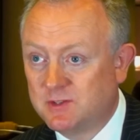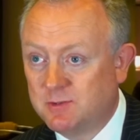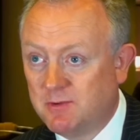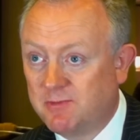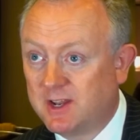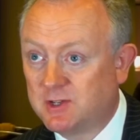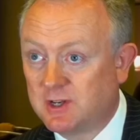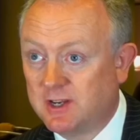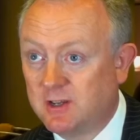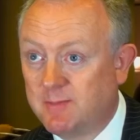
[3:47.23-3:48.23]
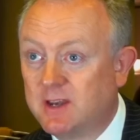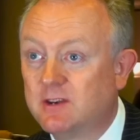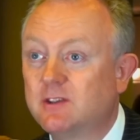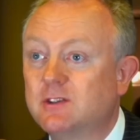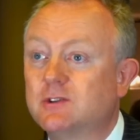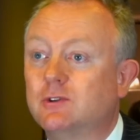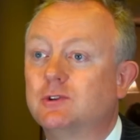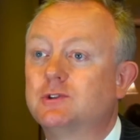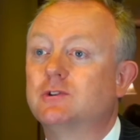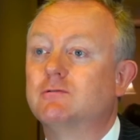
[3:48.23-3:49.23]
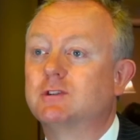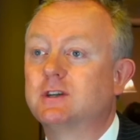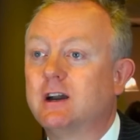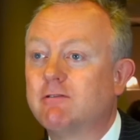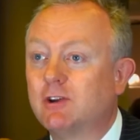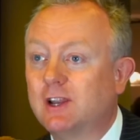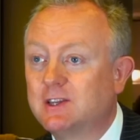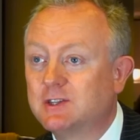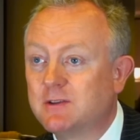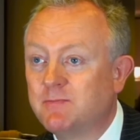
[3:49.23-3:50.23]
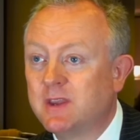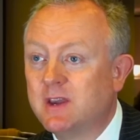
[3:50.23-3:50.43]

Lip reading: to be financially independent or to retire on later.